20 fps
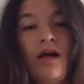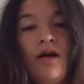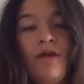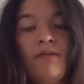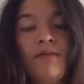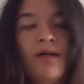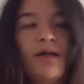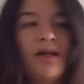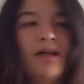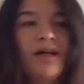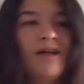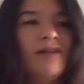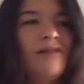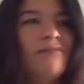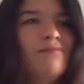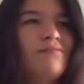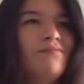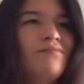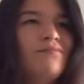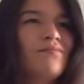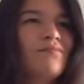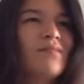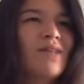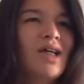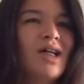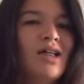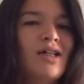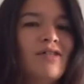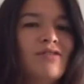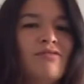But
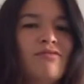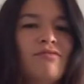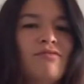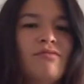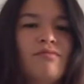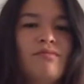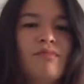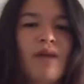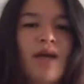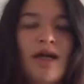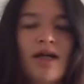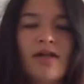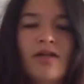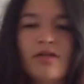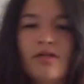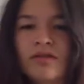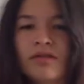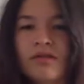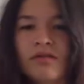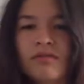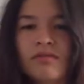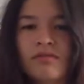it's mild.